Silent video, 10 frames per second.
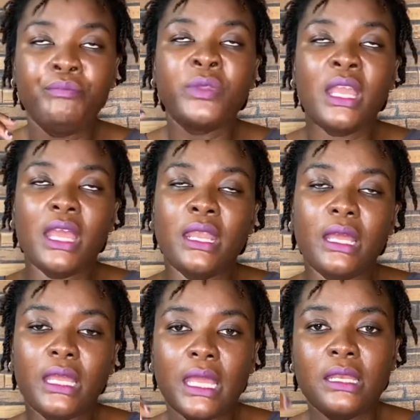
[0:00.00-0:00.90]
and
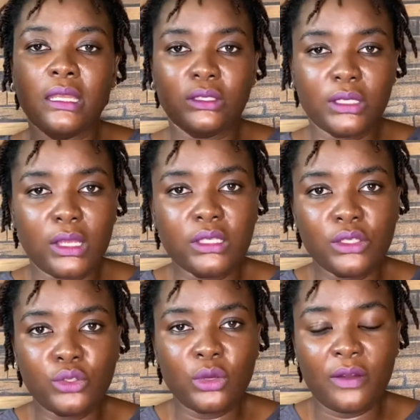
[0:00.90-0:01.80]
again it causes you
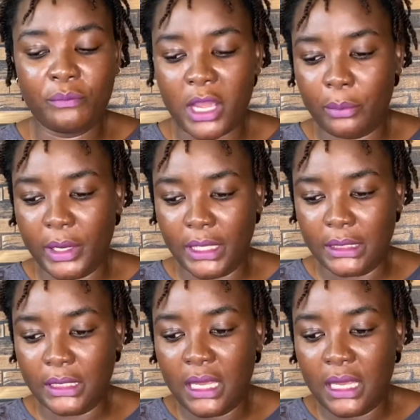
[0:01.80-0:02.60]
to have back pains.